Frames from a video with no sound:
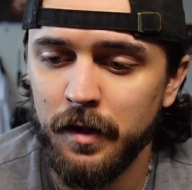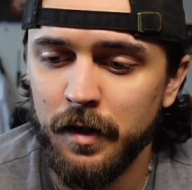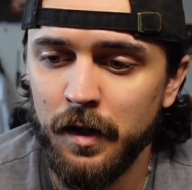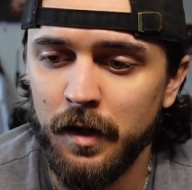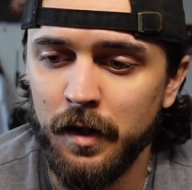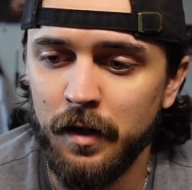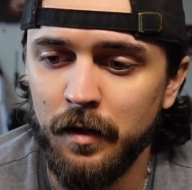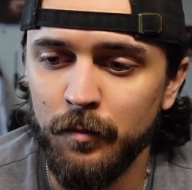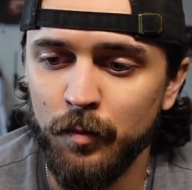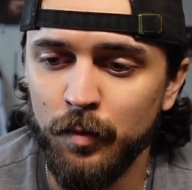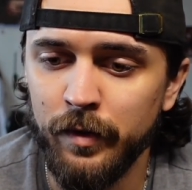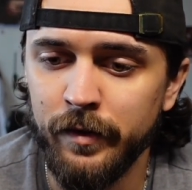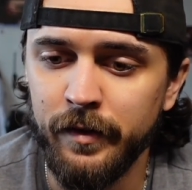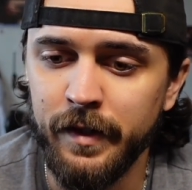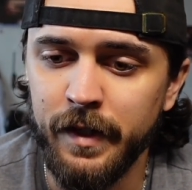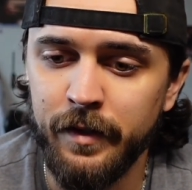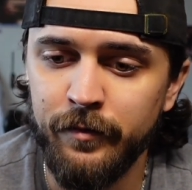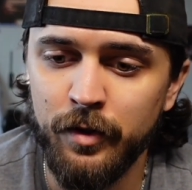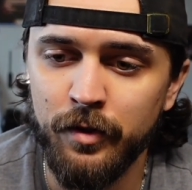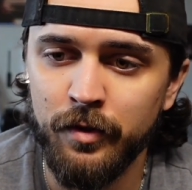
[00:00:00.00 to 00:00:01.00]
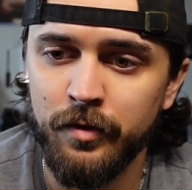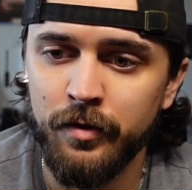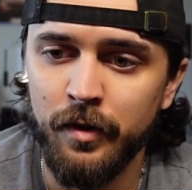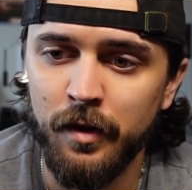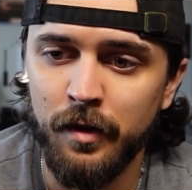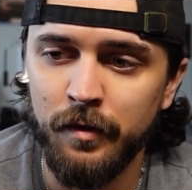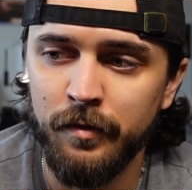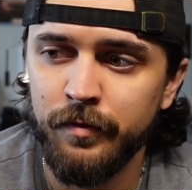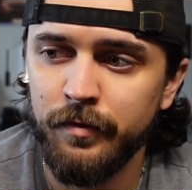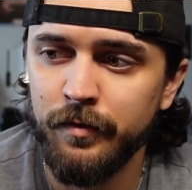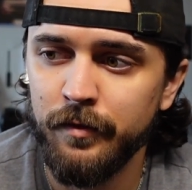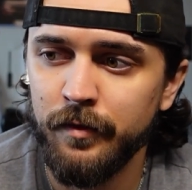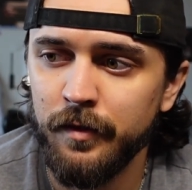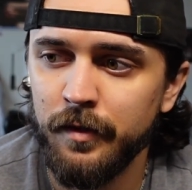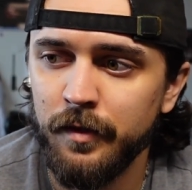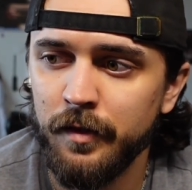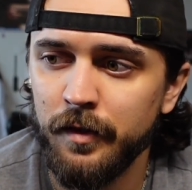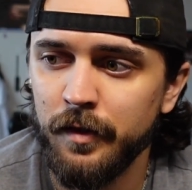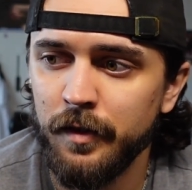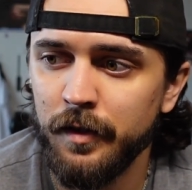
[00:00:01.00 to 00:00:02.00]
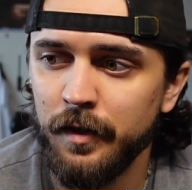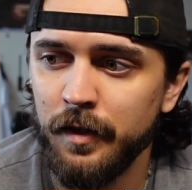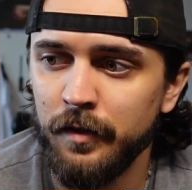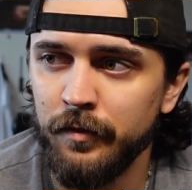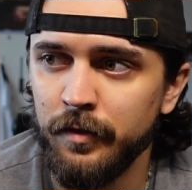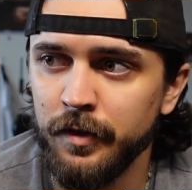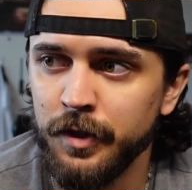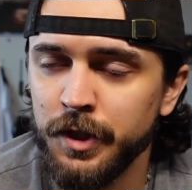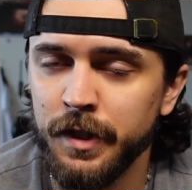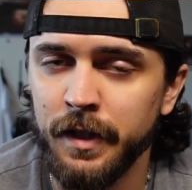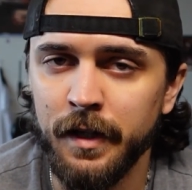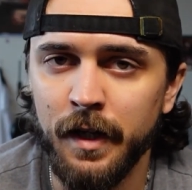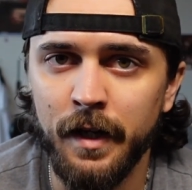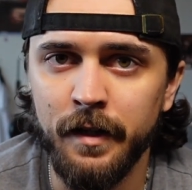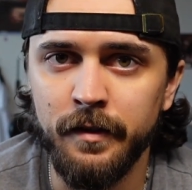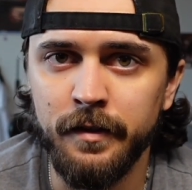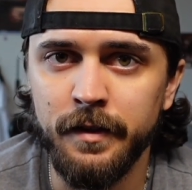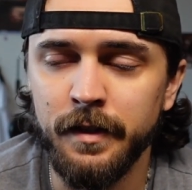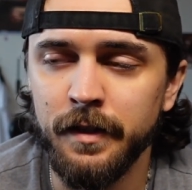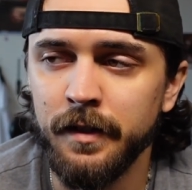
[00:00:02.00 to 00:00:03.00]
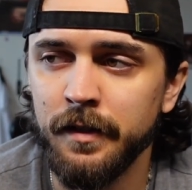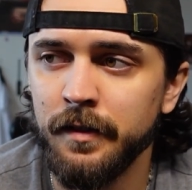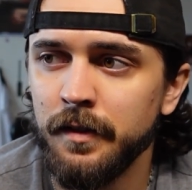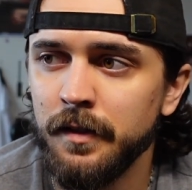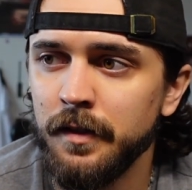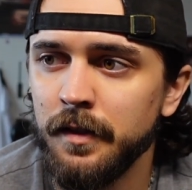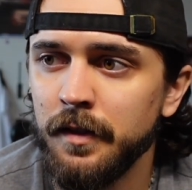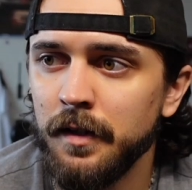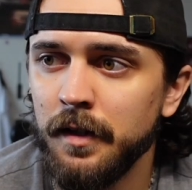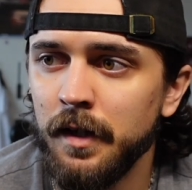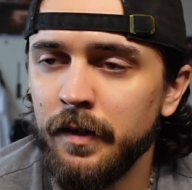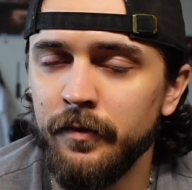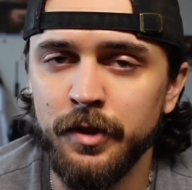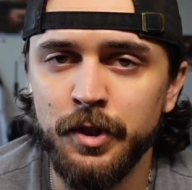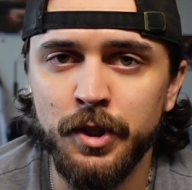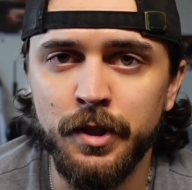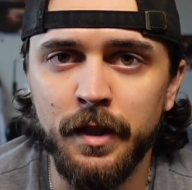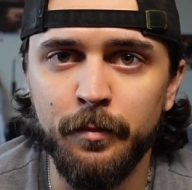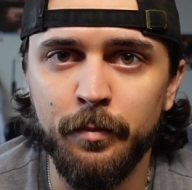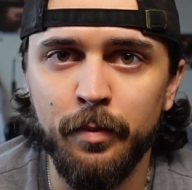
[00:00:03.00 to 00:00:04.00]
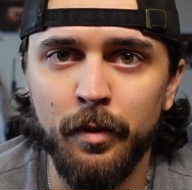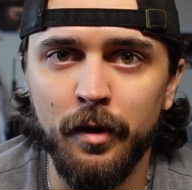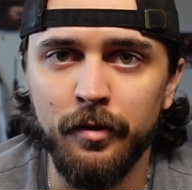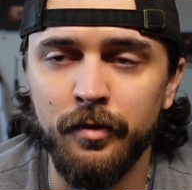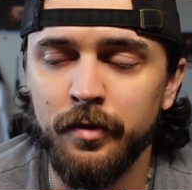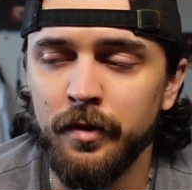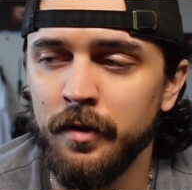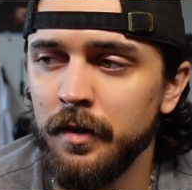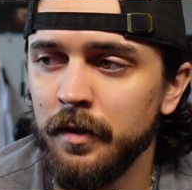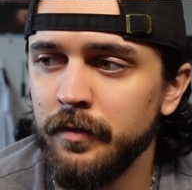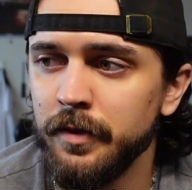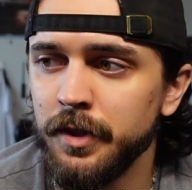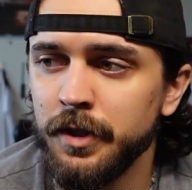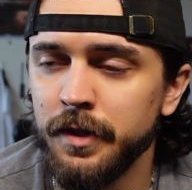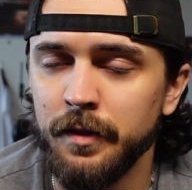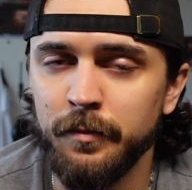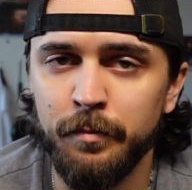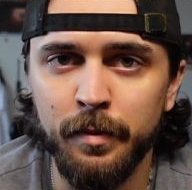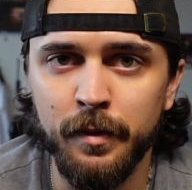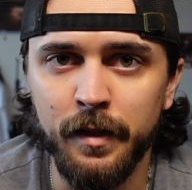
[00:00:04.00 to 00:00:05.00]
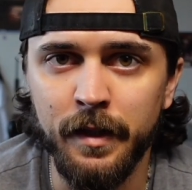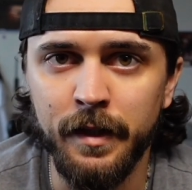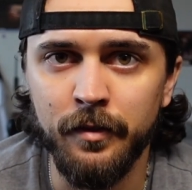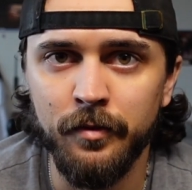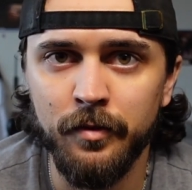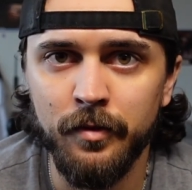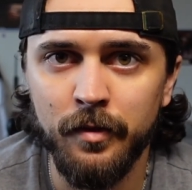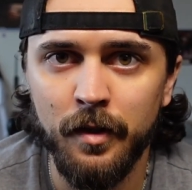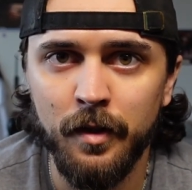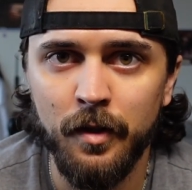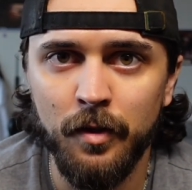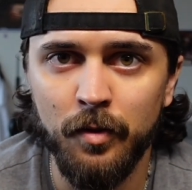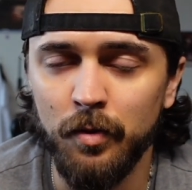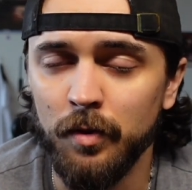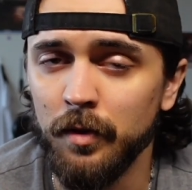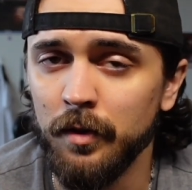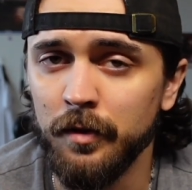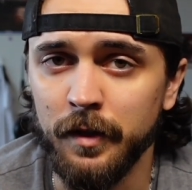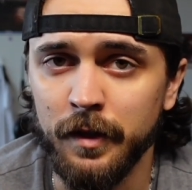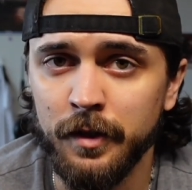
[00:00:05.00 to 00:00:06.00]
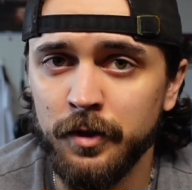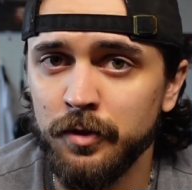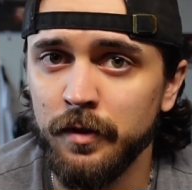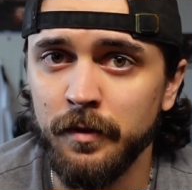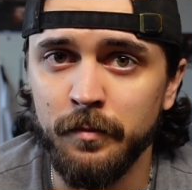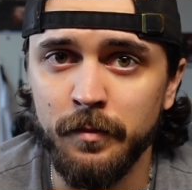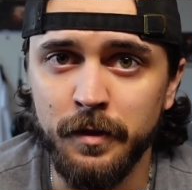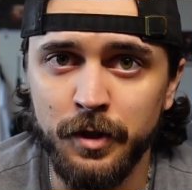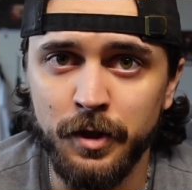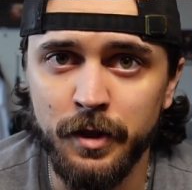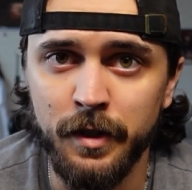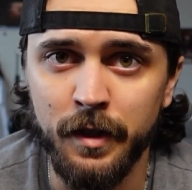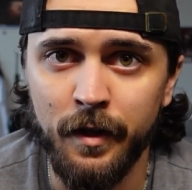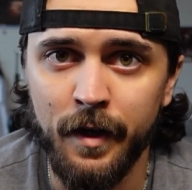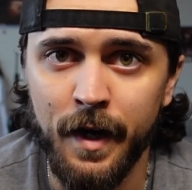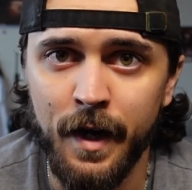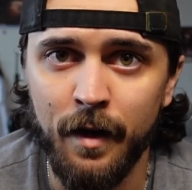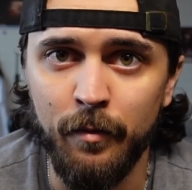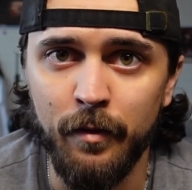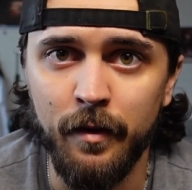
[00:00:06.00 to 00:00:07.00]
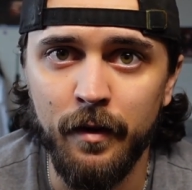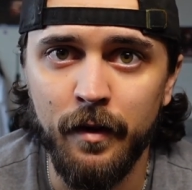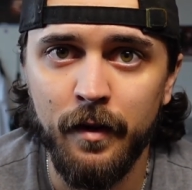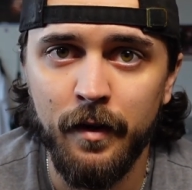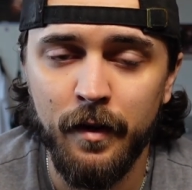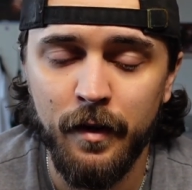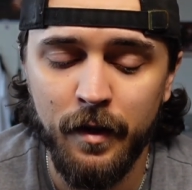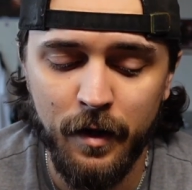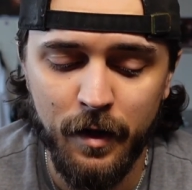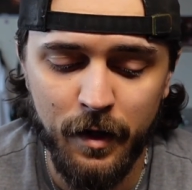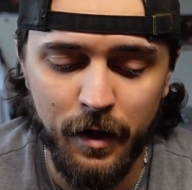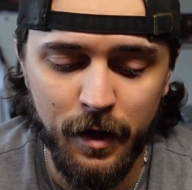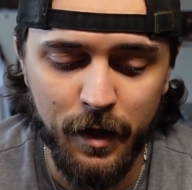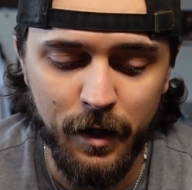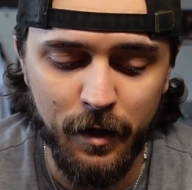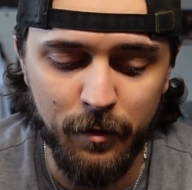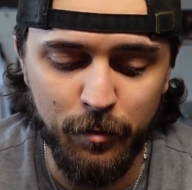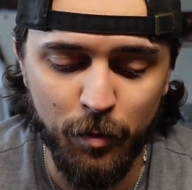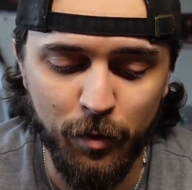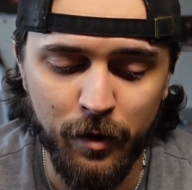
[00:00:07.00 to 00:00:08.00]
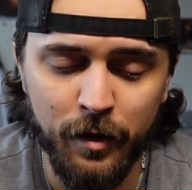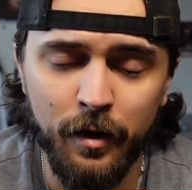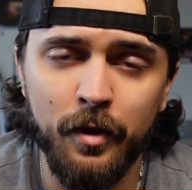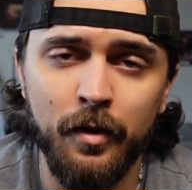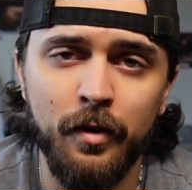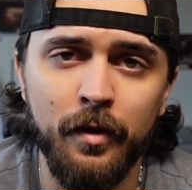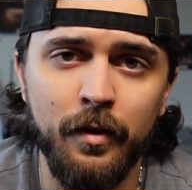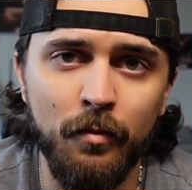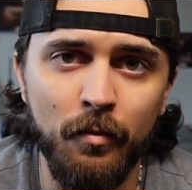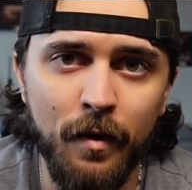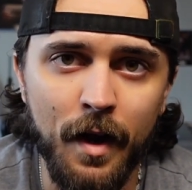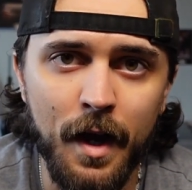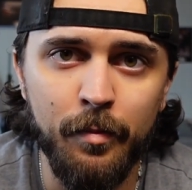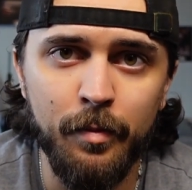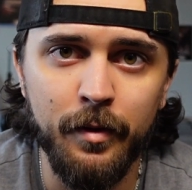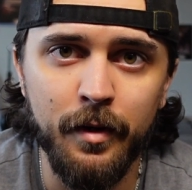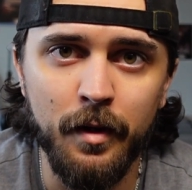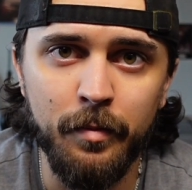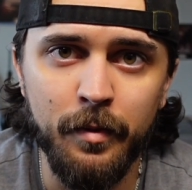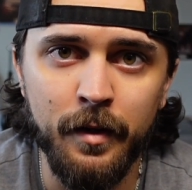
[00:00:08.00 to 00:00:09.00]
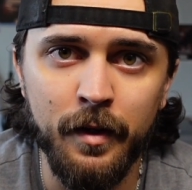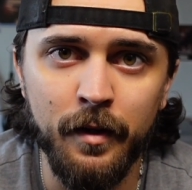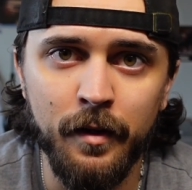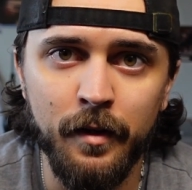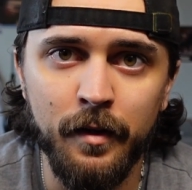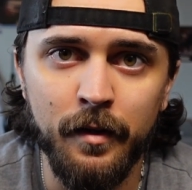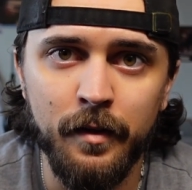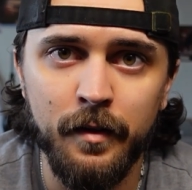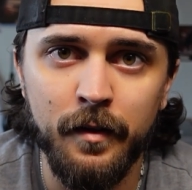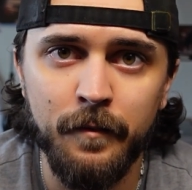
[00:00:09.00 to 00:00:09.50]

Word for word: uh, relieve yourself of a shit idea, of a shit person, of a shit place, or an extremely shit habit. Uh, but we're going to go ahead and wrap it up here.